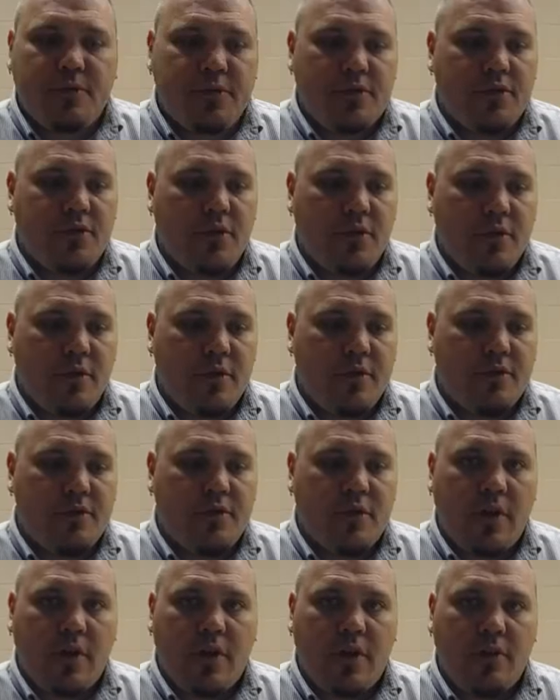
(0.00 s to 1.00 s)
stewards
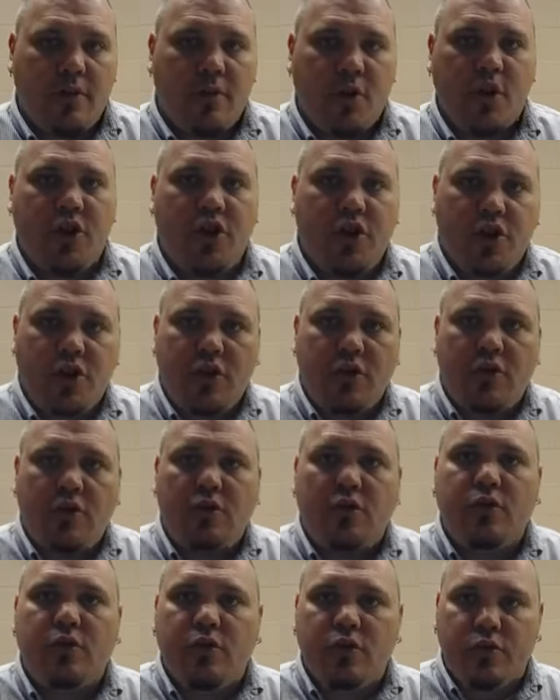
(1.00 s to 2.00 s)
of
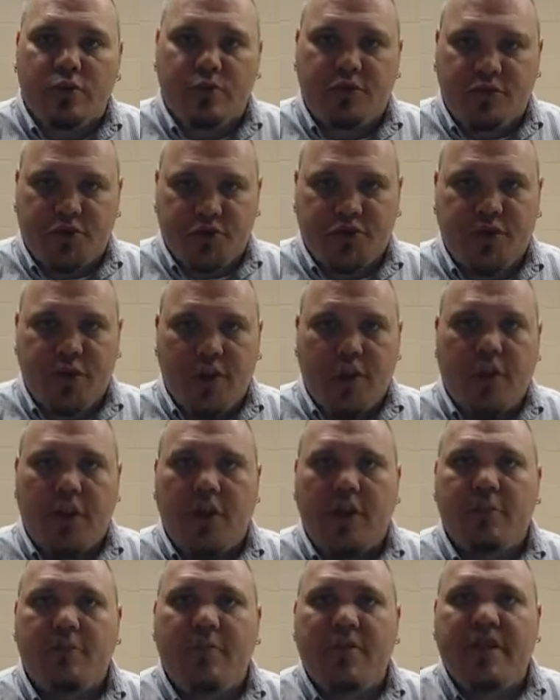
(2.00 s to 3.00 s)
huge
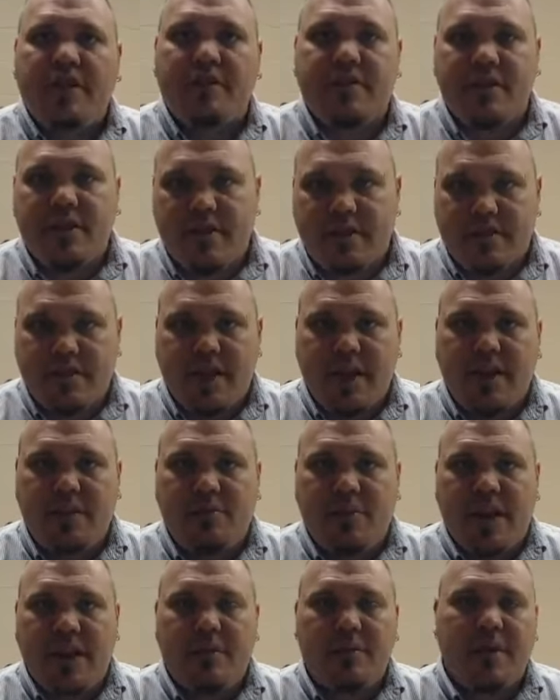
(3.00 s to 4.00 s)
business and
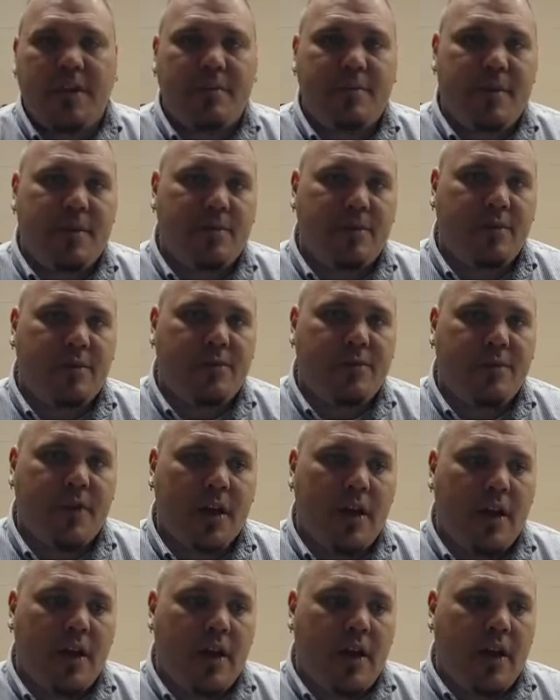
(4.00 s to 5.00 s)
many, many people.
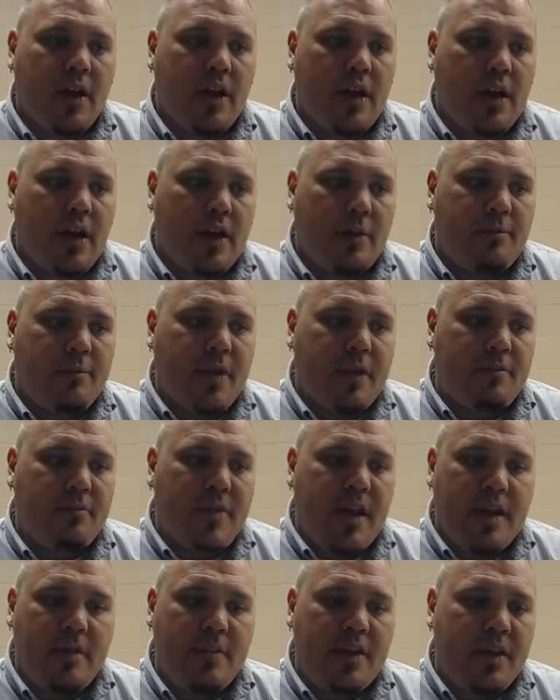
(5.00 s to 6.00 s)
But
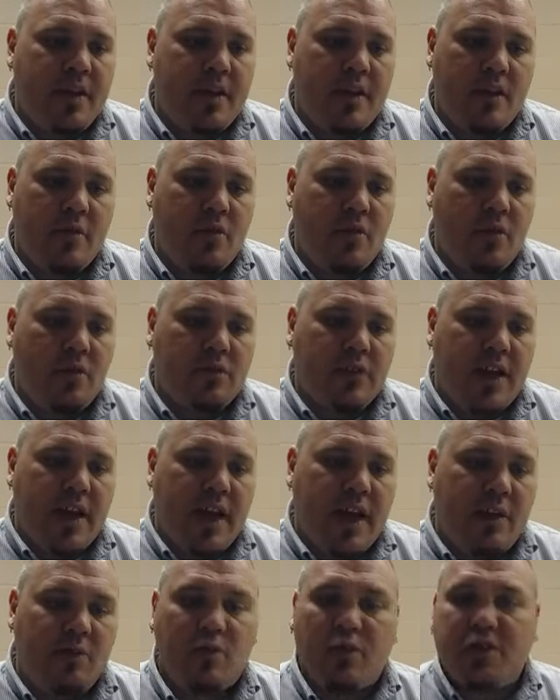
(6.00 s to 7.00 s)
maybe you only
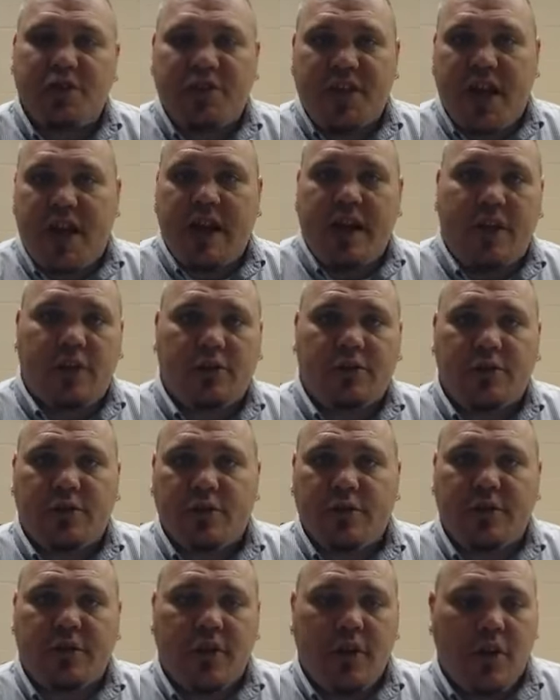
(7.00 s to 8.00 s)
have one child,
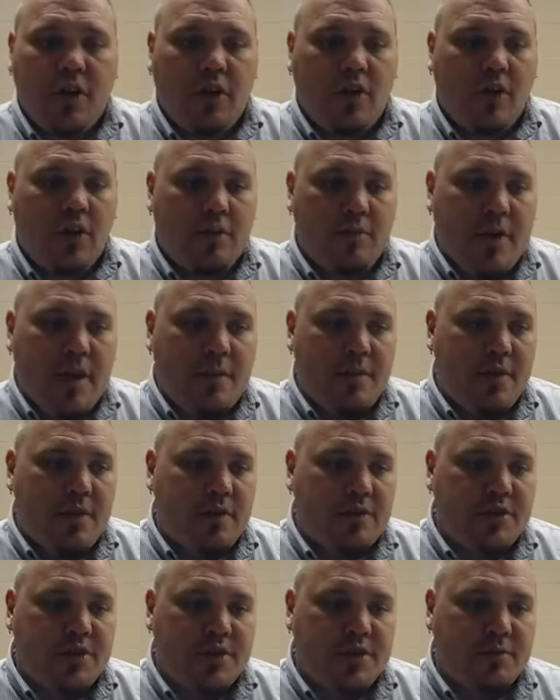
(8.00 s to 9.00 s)
or maybe
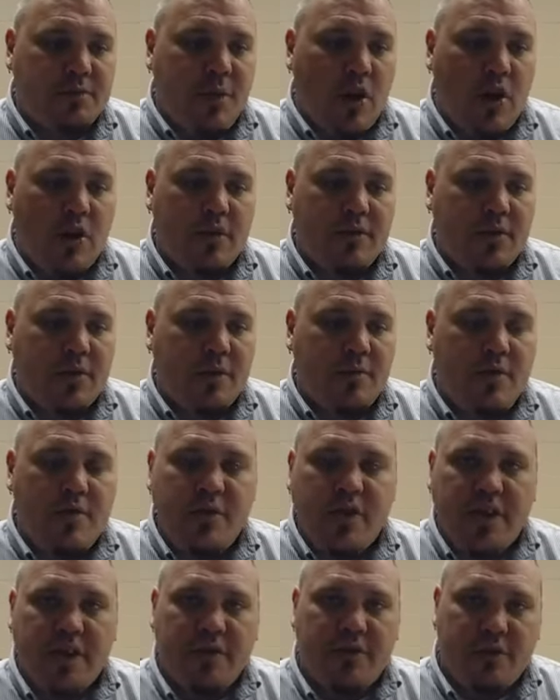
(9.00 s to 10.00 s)
you're just part of the
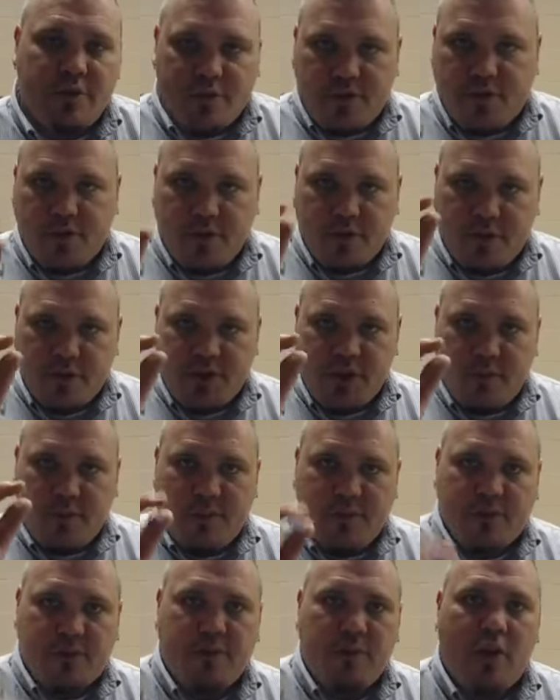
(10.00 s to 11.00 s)
community and your stewardship
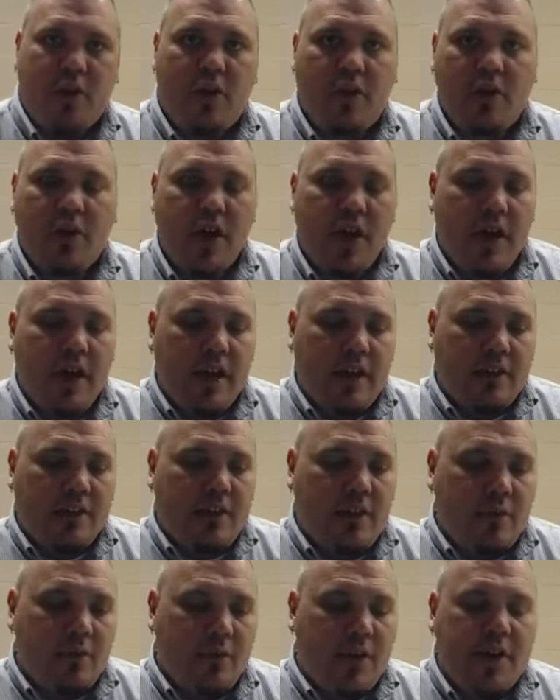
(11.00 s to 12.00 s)
is small.
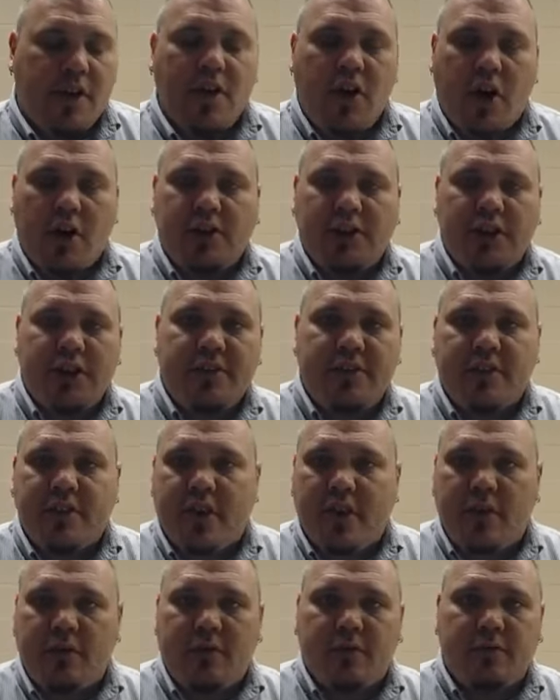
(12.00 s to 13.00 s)
That regardless
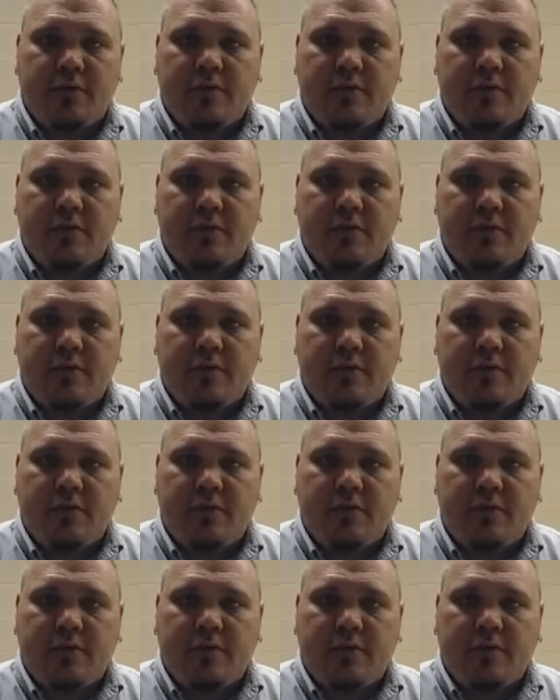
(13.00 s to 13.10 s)
of